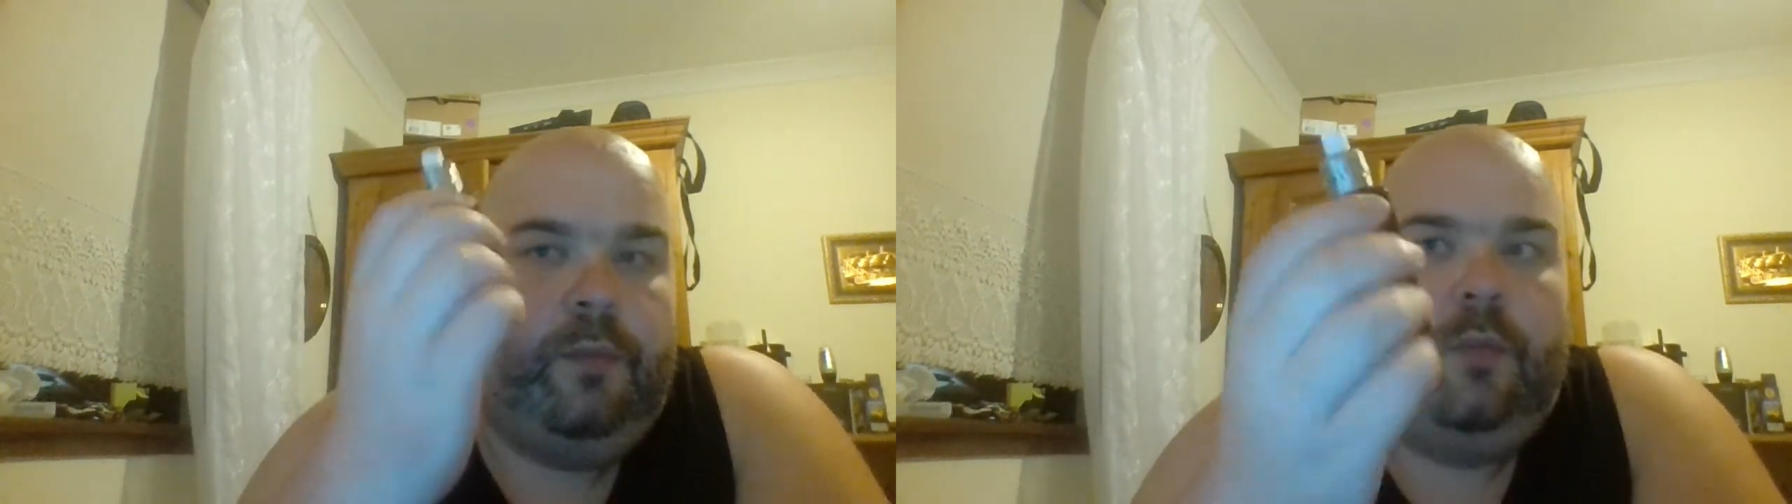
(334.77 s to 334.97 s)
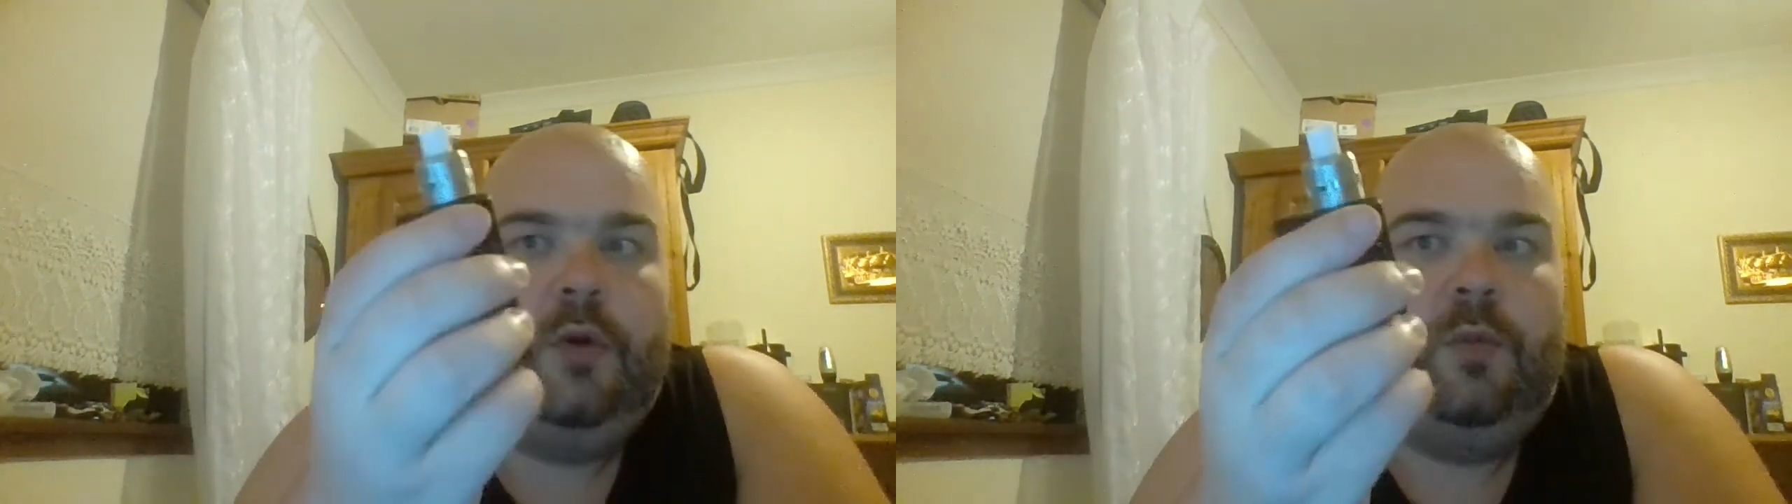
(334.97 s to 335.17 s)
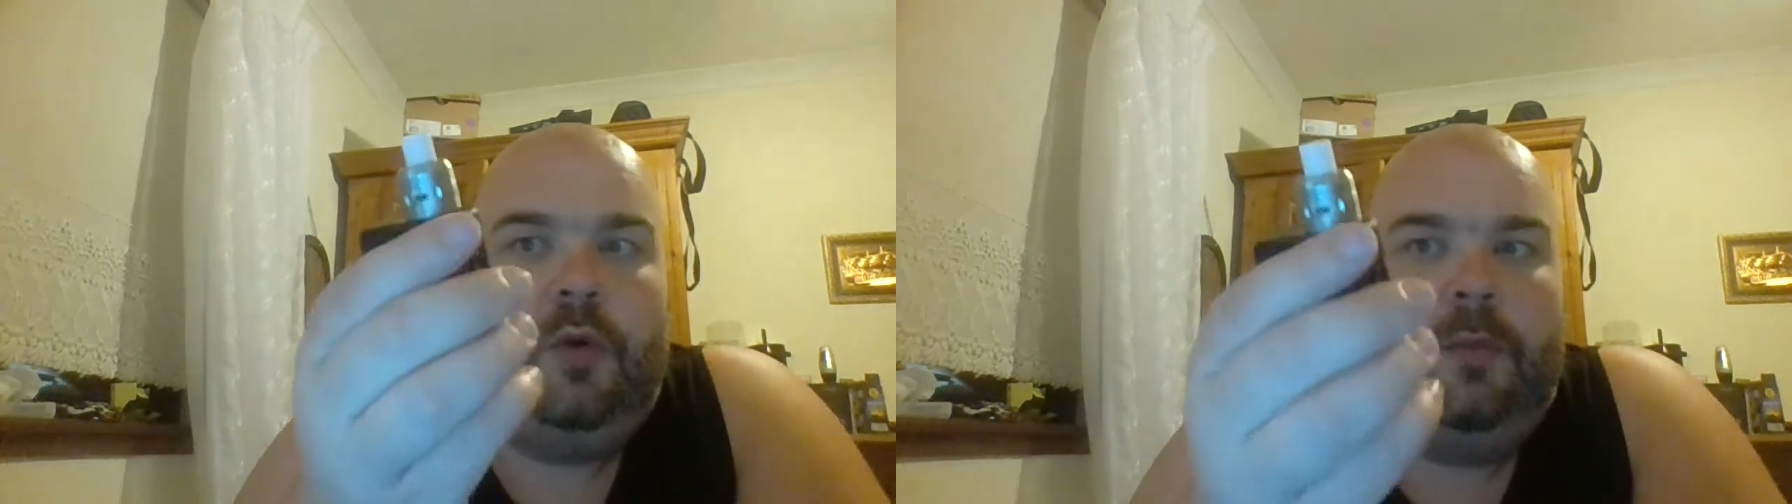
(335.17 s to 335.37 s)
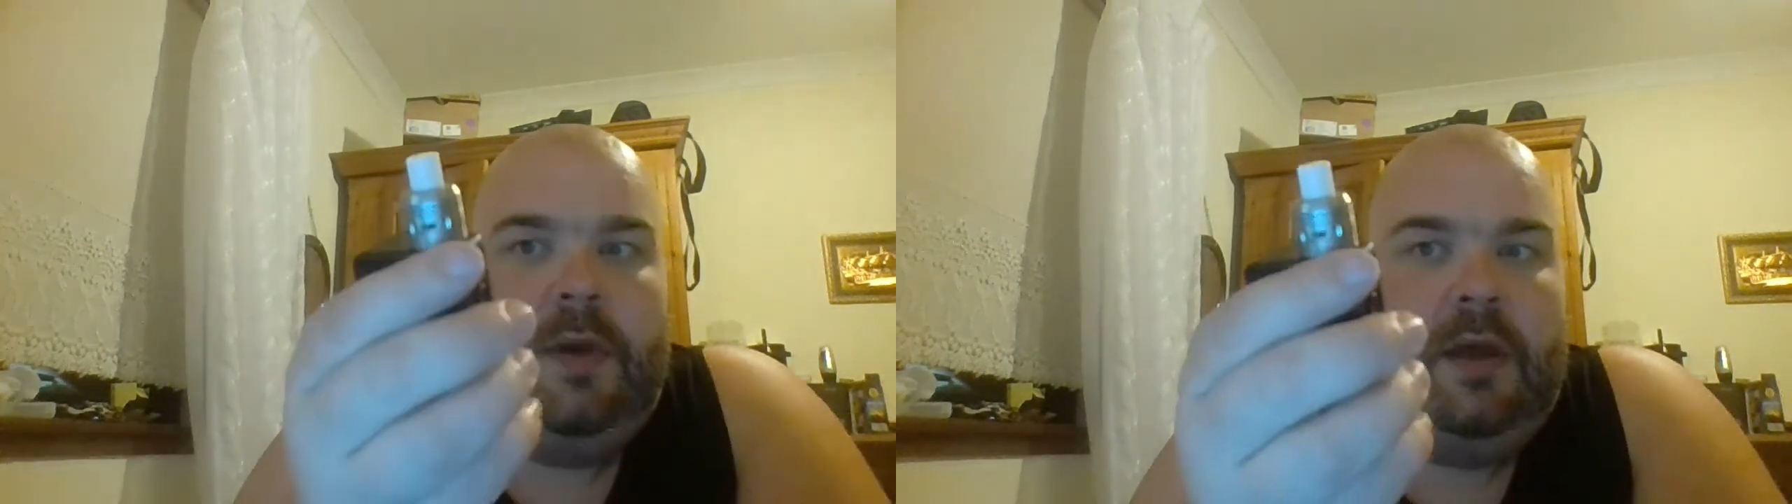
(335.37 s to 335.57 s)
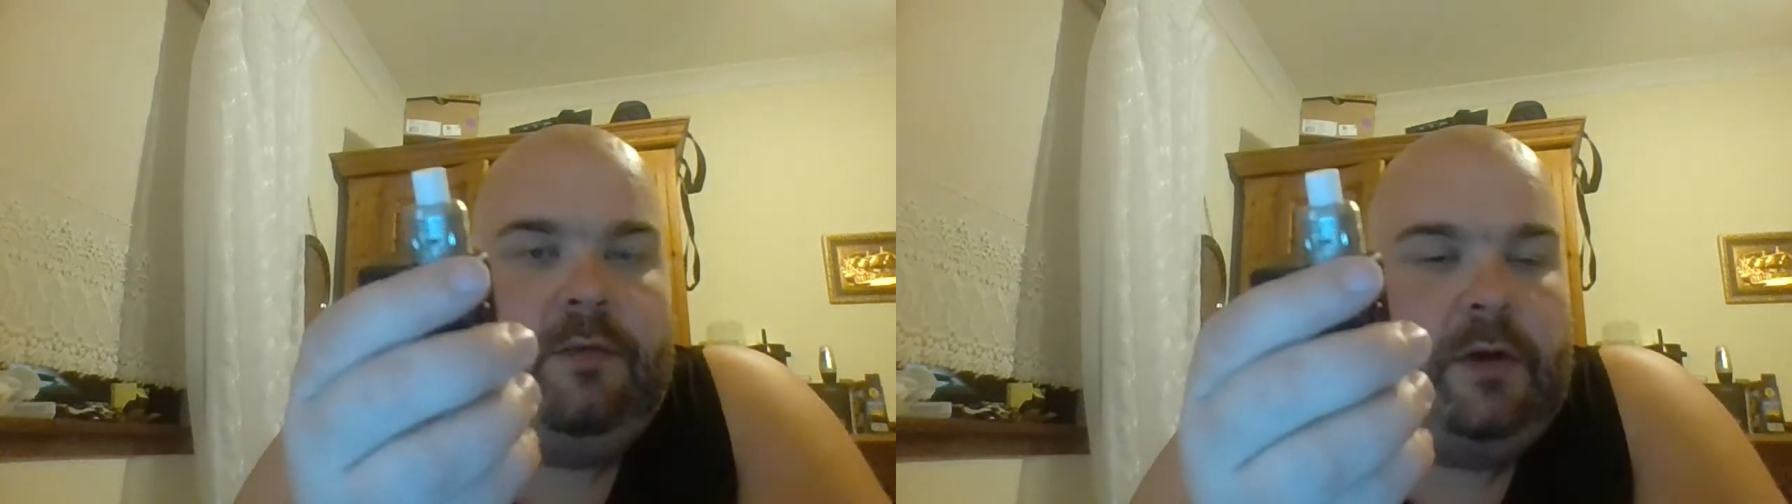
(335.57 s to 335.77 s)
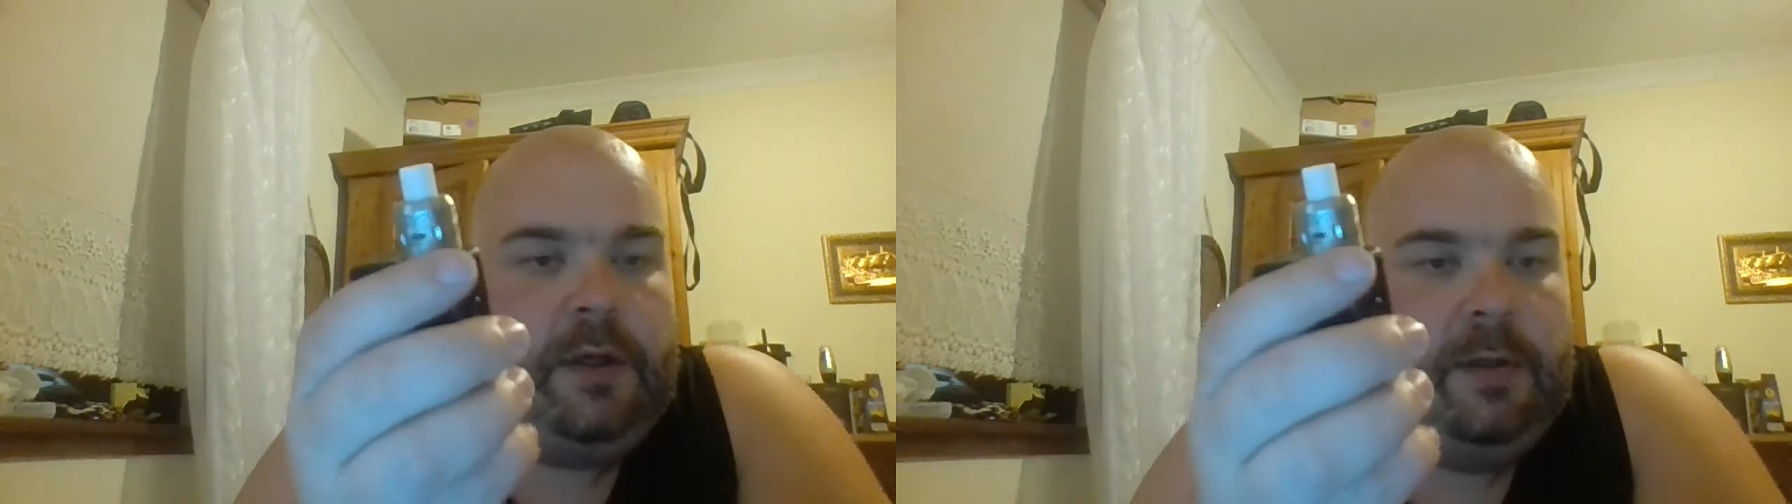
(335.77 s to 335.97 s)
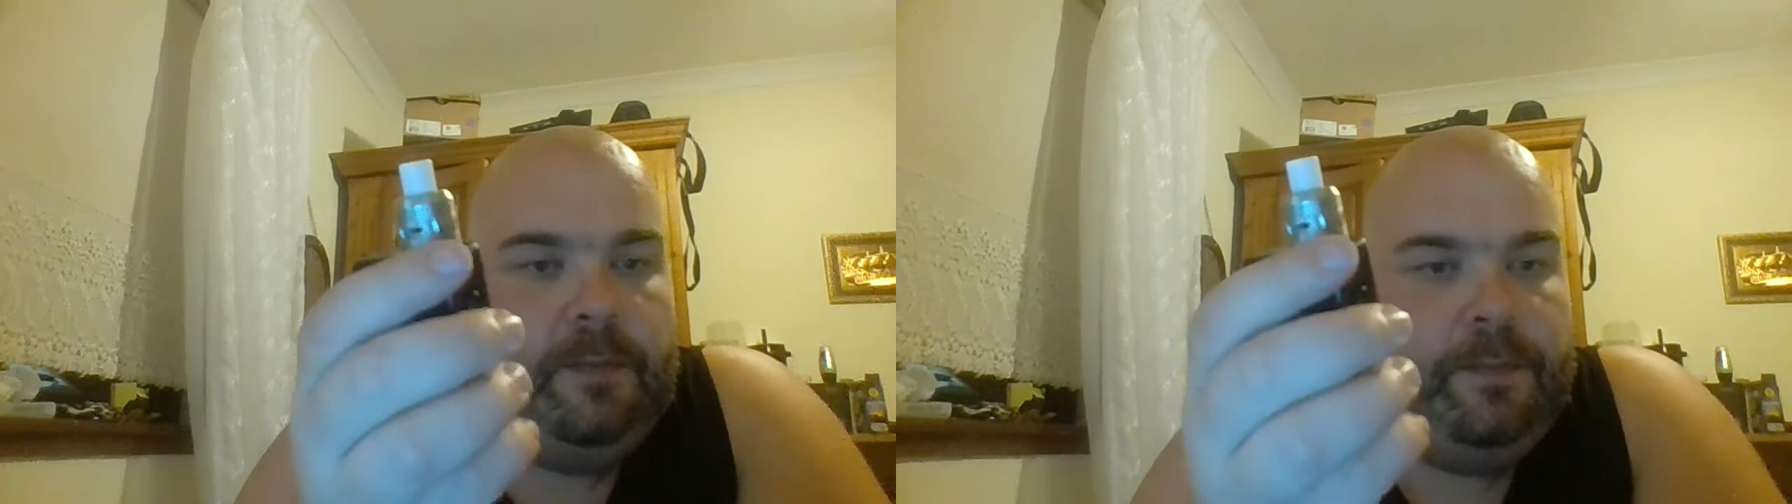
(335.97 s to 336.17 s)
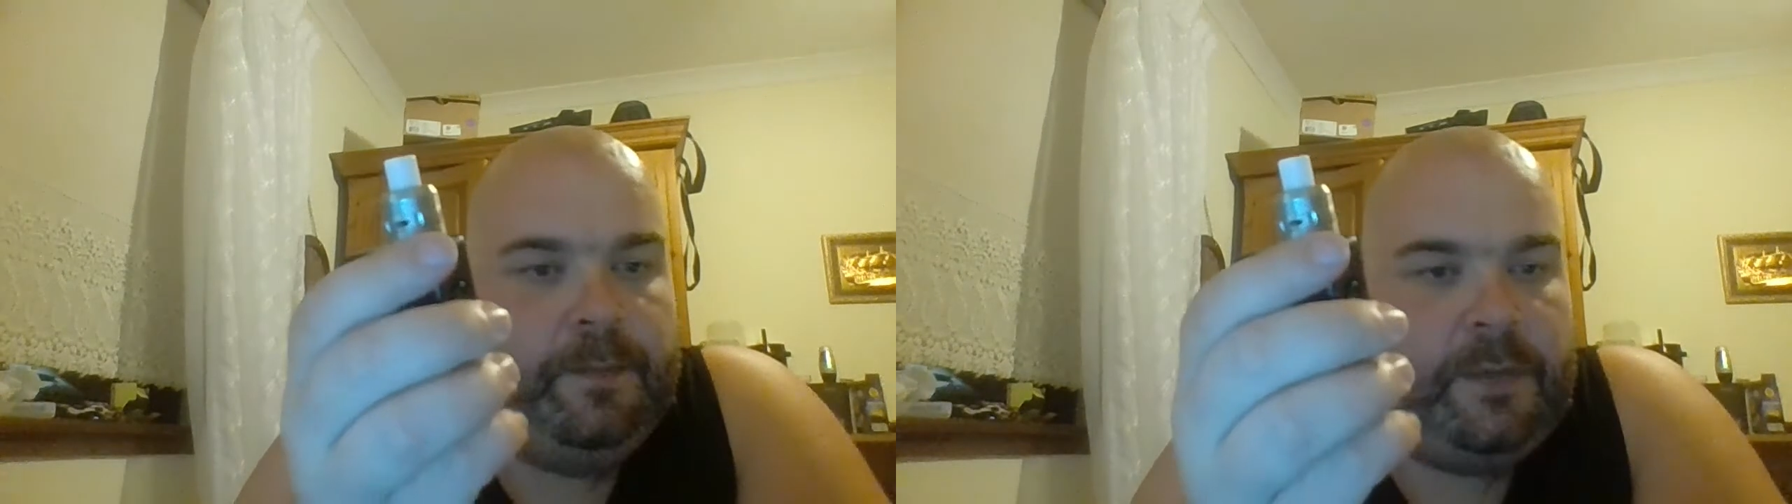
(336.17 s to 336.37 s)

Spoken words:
wouldn't want me to fucking